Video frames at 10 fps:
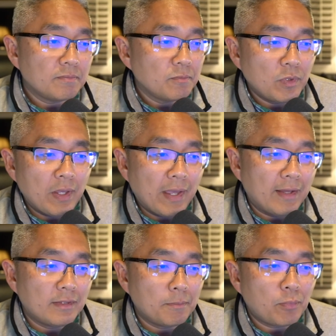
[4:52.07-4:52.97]
you
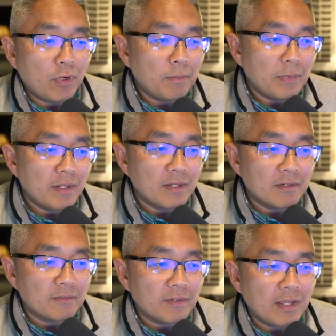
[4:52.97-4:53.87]
had the prayer meeting
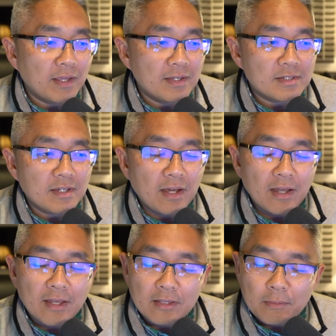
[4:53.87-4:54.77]
of King
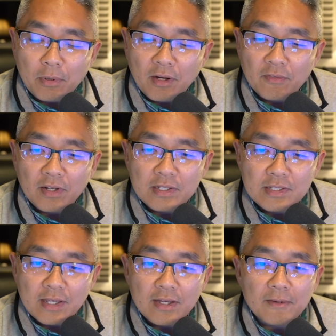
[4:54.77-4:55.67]
Hezekiah and the prophet
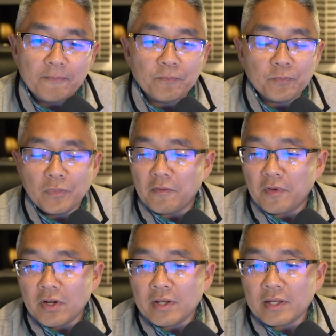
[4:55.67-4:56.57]
Isaiah, the
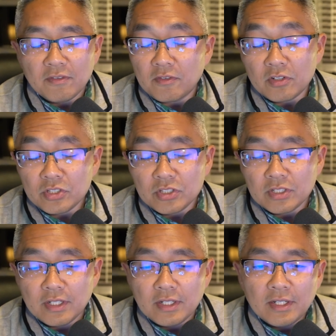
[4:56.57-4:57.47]
very next verse,
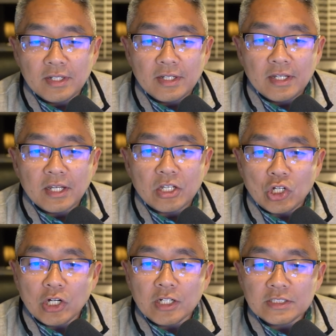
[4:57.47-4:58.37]

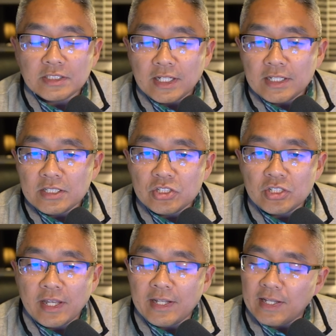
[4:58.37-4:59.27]
God sends
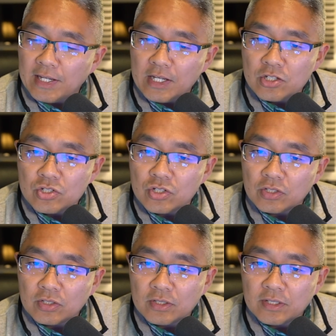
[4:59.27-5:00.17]
an angel
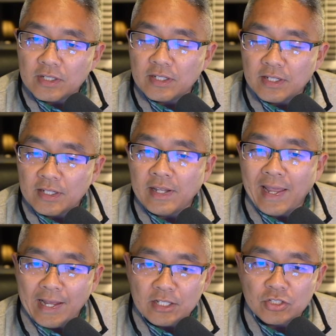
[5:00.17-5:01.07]
in
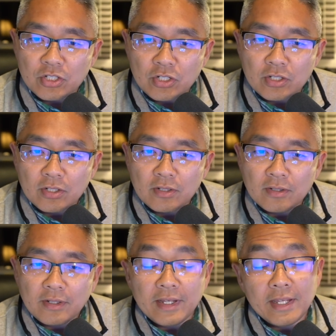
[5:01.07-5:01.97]
answer
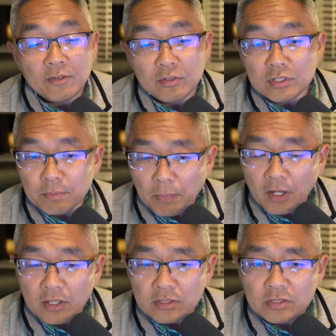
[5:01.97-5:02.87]
in
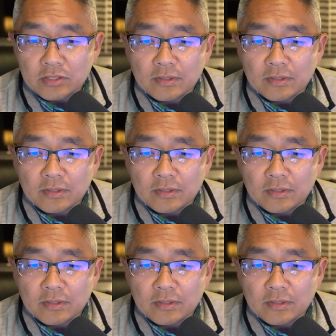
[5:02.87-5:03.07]
response